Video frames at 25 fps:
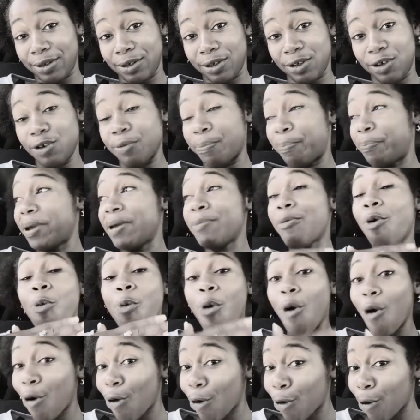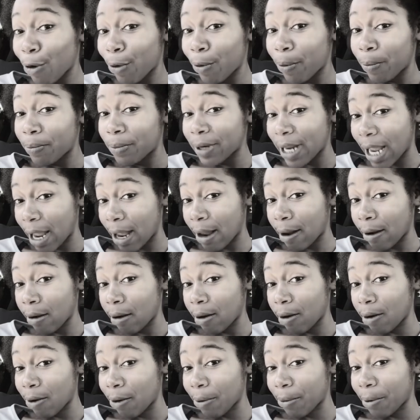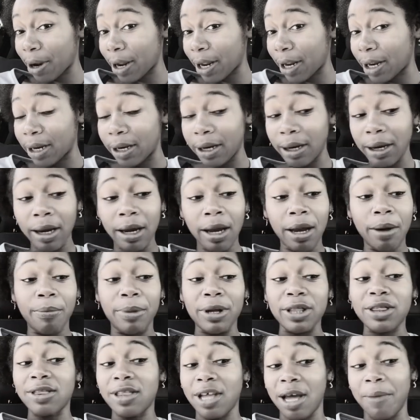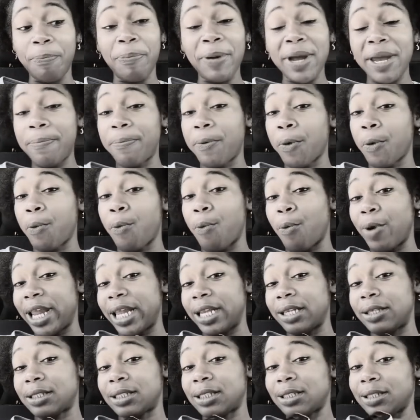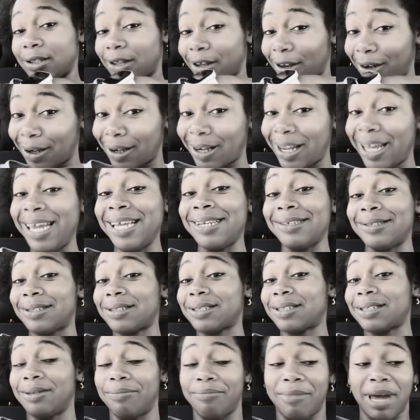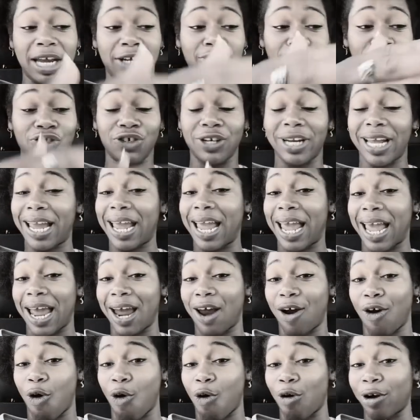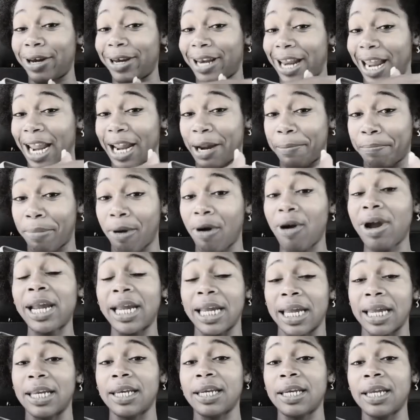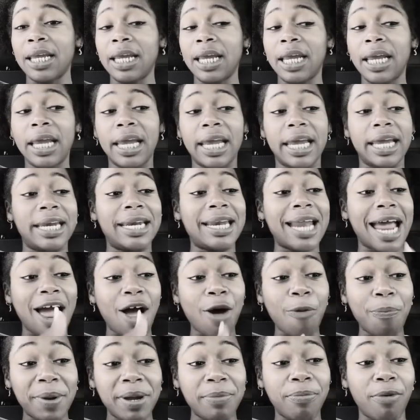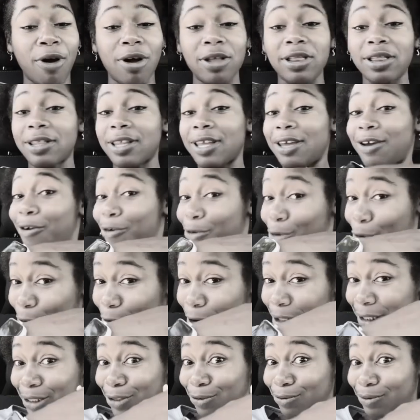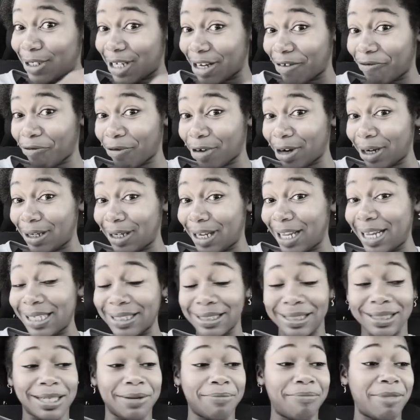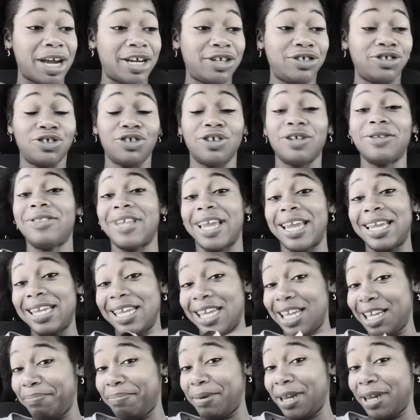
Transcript: People wore them now, okay? But some people went to the lengths to make sure they had on name brand. And now people are still going to different lengths to make sure they're keeping